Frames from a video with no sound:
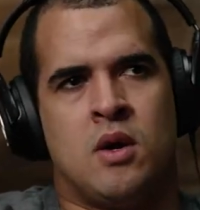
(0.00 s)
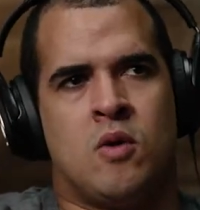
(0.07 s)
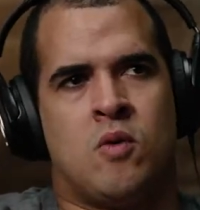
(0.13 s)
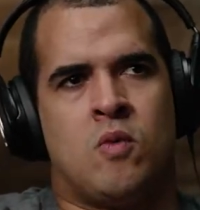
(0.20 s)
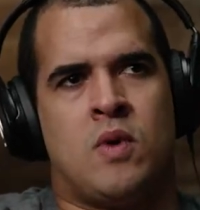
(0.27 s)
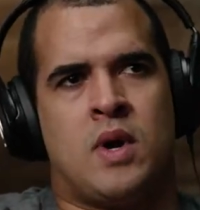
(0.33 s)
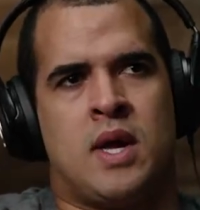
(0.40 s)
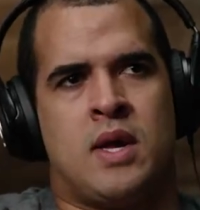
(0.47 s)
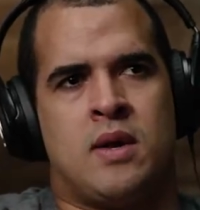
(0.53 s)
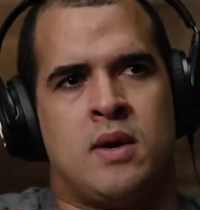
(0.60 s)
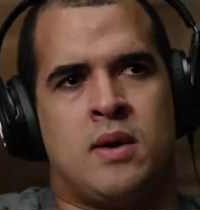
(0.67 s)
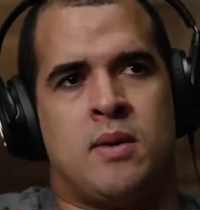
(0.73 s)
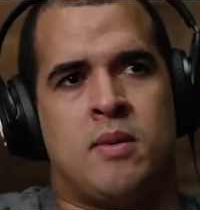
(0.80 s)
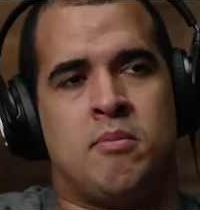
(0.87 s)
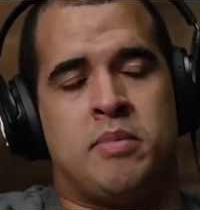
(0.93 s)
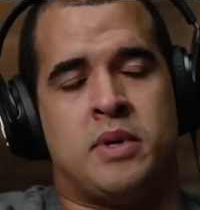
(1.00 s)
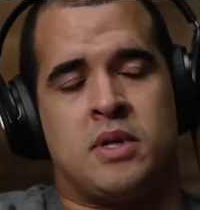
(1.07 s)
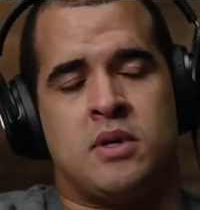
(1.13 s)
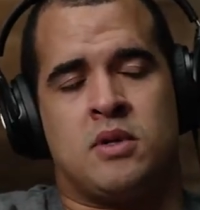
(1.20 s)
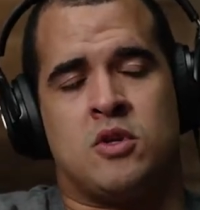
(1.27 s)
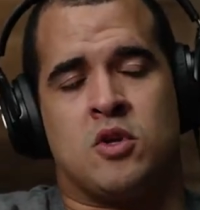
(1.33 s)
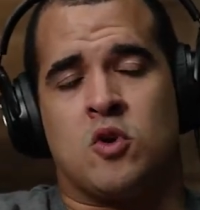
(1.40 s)
Right. But
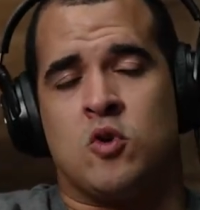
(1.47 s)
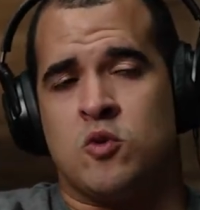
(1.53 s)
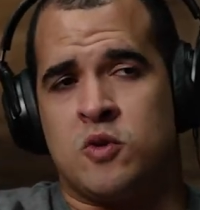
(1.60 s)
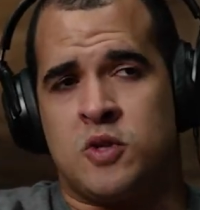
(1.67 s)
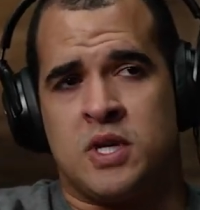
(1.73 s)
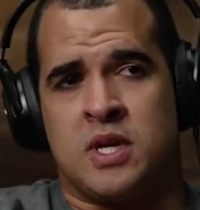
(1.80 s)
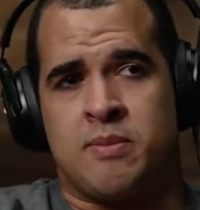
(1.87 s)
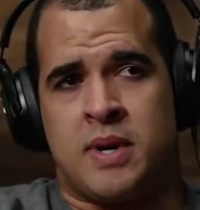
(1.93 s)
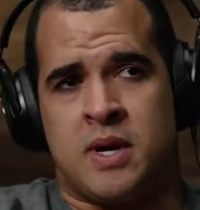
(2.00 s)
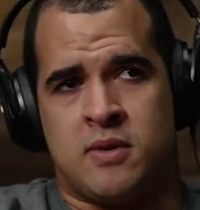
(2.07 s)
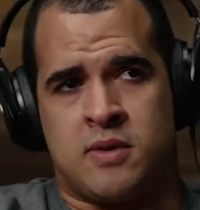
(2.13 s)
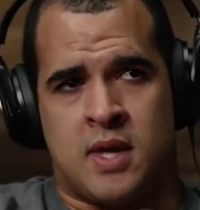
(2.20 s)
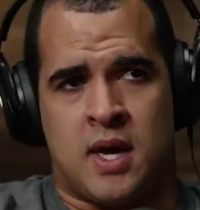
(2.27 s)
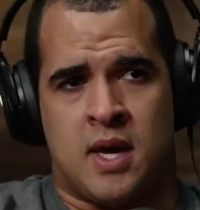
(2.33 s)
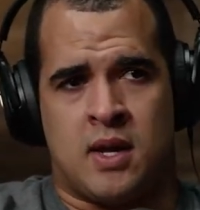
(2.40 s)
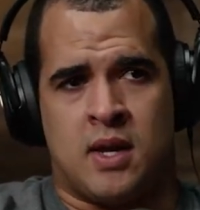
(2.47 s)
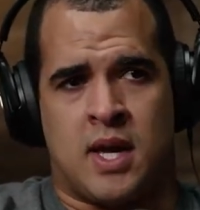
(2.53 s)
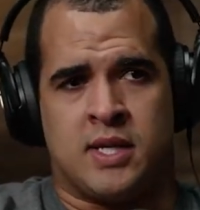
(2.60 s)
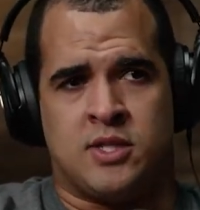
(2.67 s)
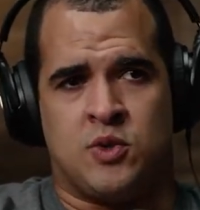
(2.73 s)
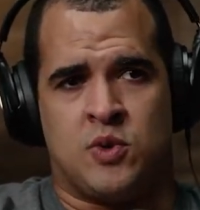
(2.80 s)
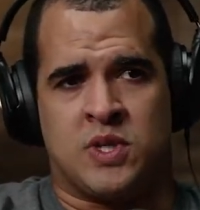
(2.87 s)
the cool thing about that,
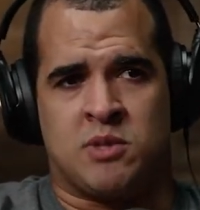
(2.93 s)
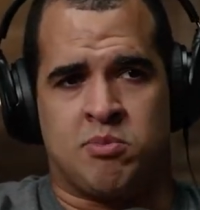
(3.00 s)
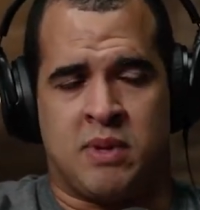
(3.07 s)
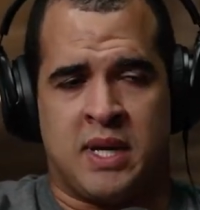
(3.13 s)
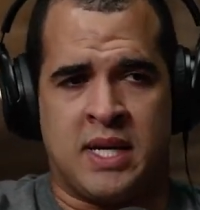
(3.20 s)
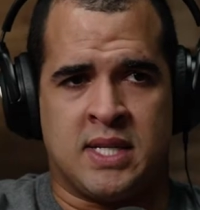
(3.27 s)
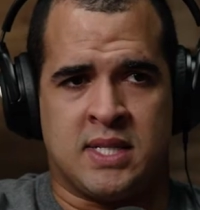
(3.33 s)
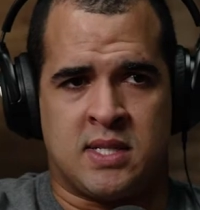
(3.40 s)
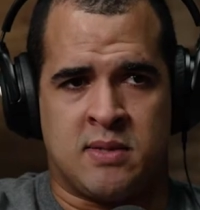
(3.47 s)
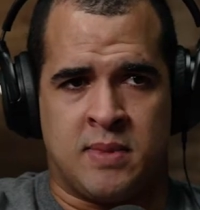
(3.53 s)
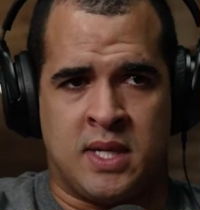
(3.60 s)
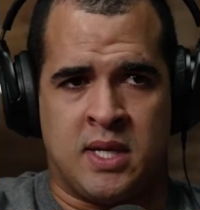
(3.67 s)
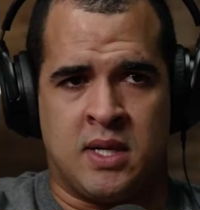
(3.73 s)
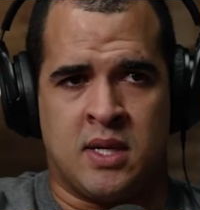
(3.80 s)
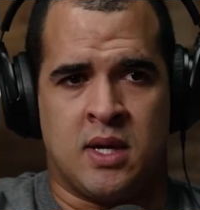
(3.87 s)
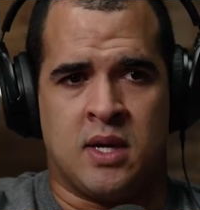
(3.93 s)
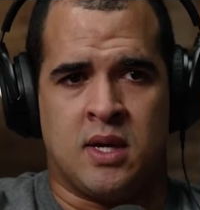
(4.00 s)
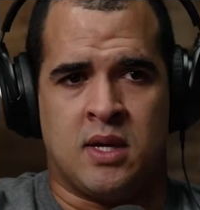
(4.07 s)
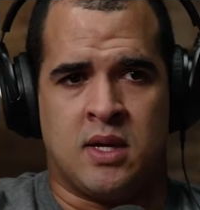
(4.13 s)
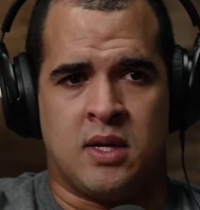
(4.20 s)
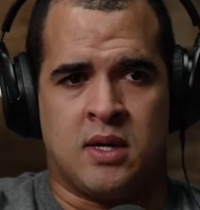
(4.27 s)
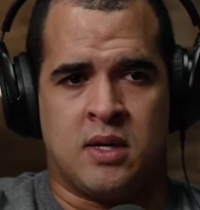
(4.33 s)
as you explain it to me,
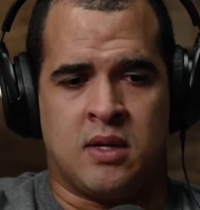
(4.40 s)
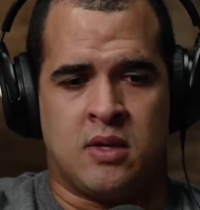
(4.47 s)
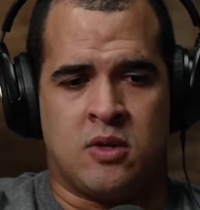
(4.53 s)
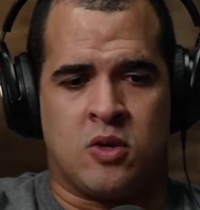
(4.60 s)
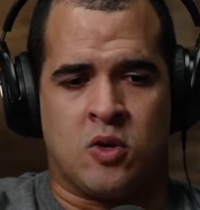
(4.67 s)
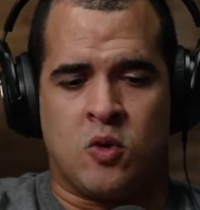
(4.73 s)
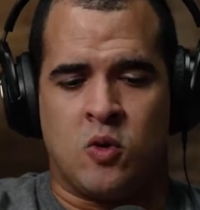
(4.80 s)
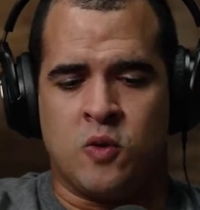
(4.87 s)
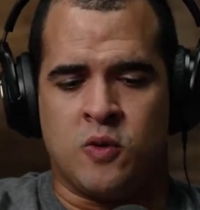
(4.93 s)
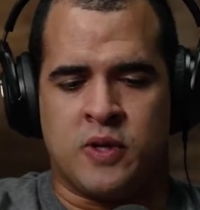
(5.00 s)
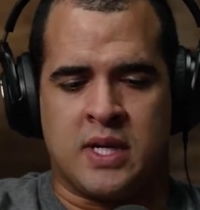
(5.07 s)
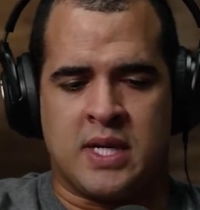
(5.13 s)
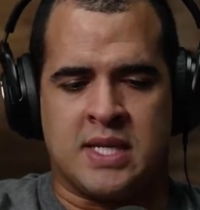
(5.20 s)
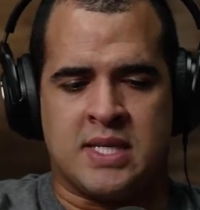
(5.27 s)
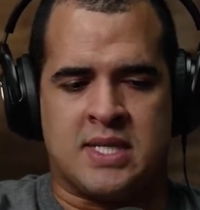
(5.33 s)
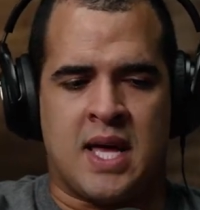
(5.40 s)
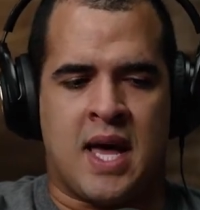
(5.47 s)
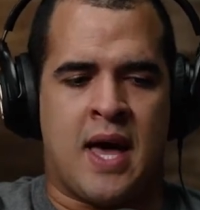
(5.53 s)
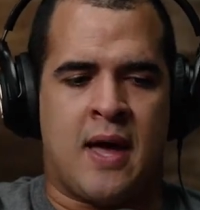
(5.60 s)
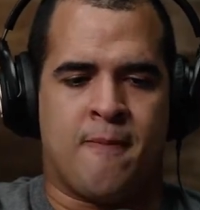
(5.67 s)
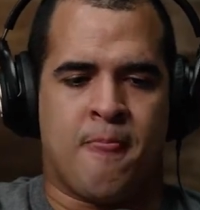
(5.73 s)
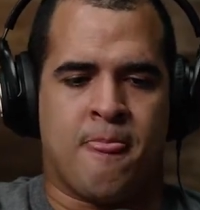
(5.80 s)
the cool thing is
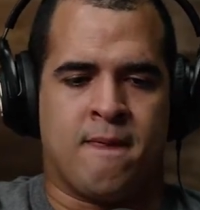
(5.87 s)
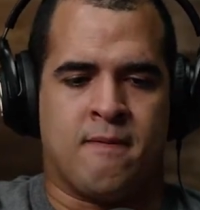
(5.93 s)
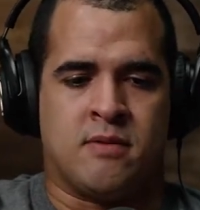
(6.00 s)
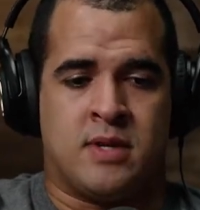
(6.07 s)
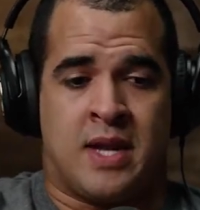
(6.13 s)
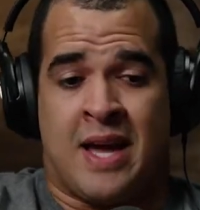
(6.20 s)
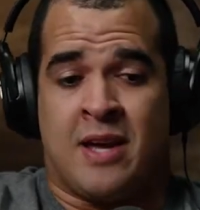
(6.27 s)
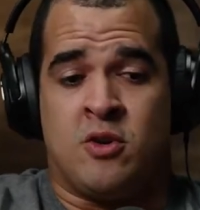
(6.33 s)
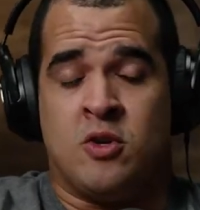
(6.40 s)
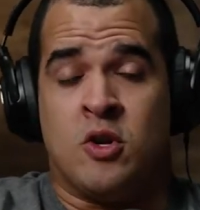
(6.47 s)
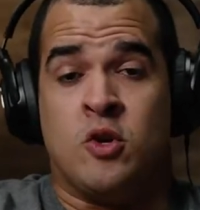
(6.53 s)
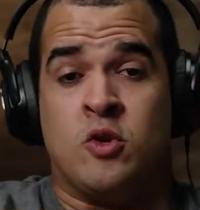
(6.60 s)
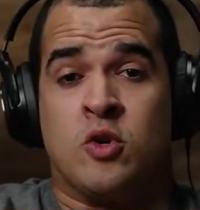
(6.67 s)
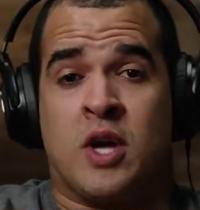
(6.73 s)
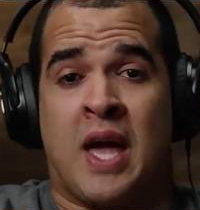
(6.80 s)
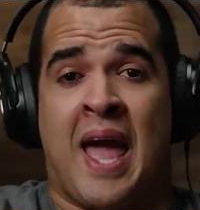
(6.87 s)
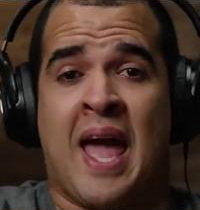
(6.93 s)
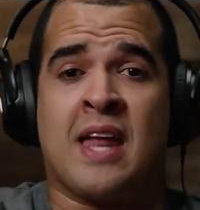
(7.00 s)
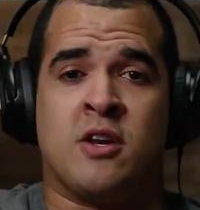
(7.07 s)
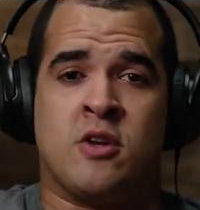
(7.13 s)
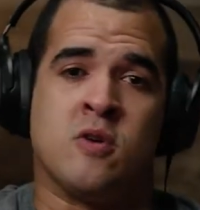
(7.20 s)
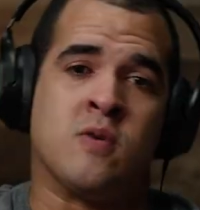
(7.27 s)
that now you know you
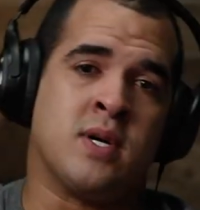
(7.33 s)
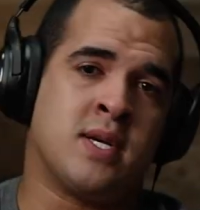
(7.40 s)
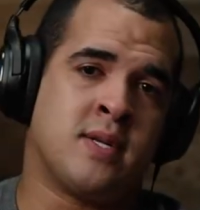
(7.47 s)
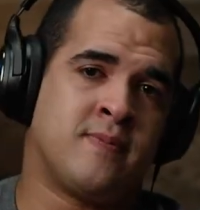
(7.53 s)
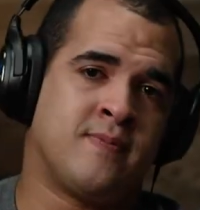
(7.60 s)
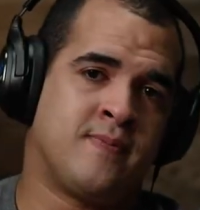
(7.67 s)
can do it.